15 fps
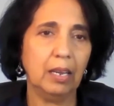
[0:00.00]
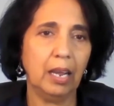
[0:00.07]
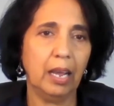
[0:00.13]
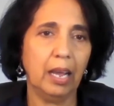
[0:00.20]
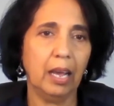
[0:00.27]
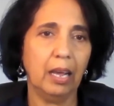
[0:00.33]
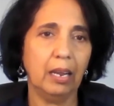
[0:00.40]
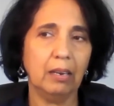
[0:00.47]

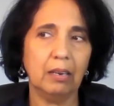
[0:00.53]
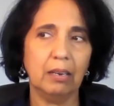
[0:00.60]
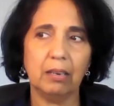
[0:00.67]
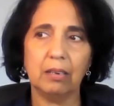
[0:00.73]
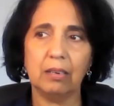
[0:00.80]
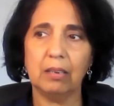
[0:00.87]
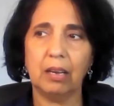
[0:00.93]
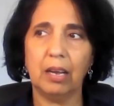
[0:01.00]
And
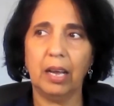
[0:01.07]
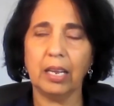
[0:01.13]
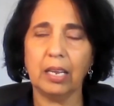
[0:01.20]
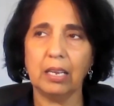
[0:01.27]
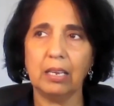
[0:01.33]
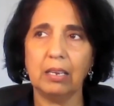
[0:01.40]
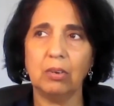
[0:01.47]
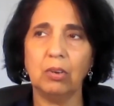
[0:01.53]
I
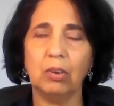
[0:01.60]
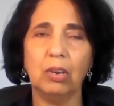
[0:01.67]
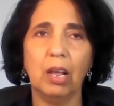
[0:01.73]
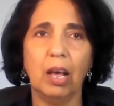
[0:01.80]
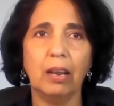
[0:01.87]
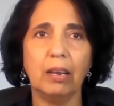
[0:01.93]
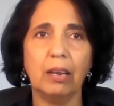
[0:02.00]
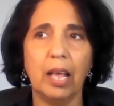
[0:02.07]
could
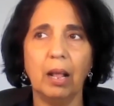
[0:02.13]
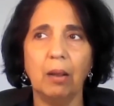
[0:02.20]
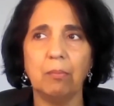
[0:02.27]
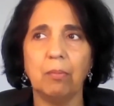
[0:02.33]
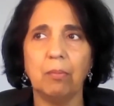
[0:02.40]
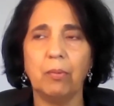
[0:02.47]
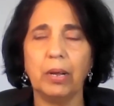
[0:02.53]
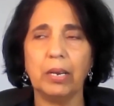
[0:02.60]
not help
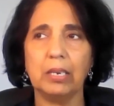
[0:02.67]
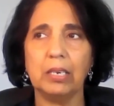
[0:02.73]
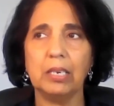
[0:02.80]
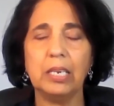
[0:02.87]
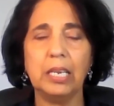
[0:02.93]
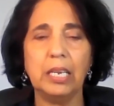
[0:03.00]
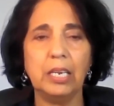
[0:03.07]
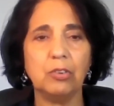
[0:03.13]
what to
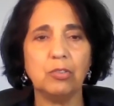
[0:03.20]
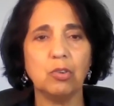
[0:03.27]
teach.